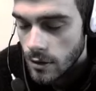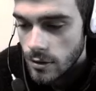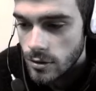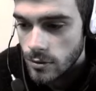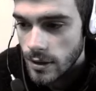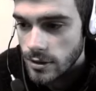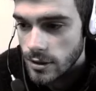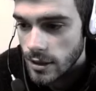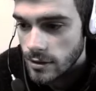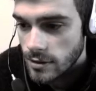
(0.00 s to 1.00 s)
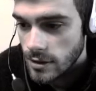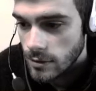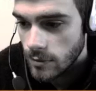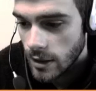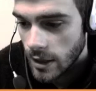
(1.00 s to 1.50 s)
So as you can see,
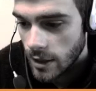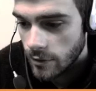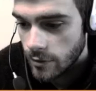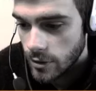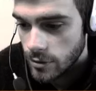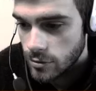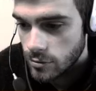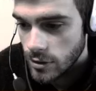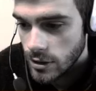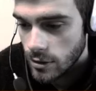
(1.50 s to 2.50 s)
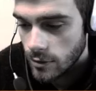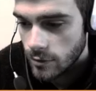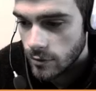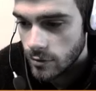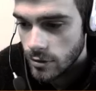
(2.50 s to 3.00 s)
we have a tree
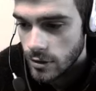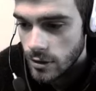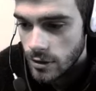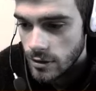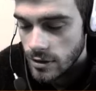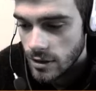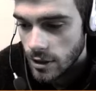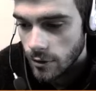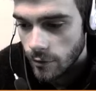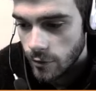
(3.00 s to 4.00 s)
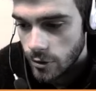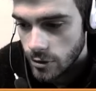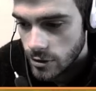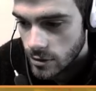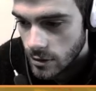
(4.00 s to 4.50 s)
of these kind of
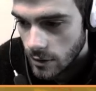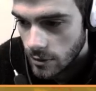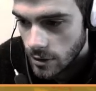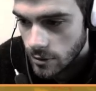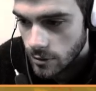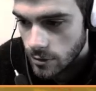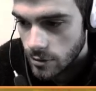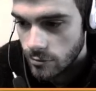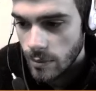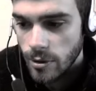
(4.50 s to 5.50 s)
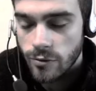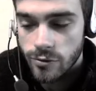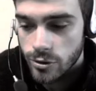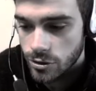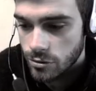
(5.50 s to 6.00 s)
furs. How are they called? Rabbit
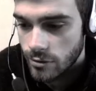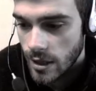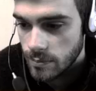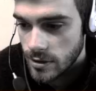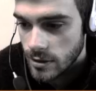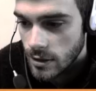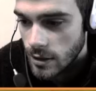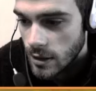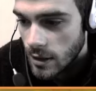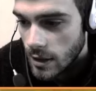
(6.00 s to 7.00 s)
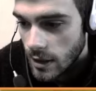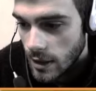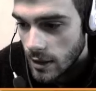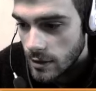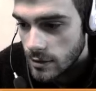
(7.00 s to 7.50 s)
fur scraps.
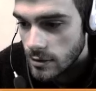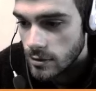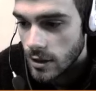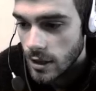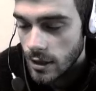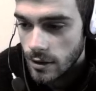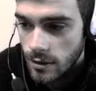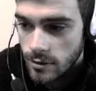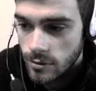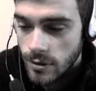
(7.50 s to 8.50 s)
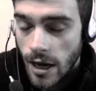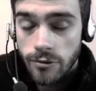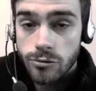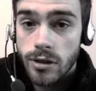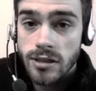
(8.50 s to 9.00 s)
And you can, so we have
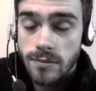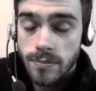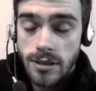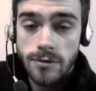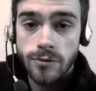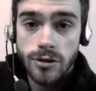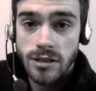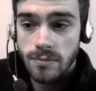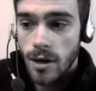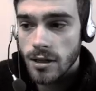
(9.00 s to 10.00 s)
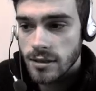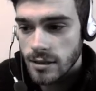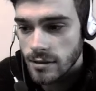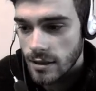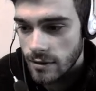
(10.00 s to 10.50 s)
the recipe for these
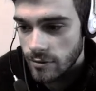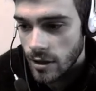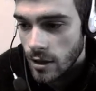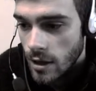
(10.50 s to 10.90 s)
moccasins, and if we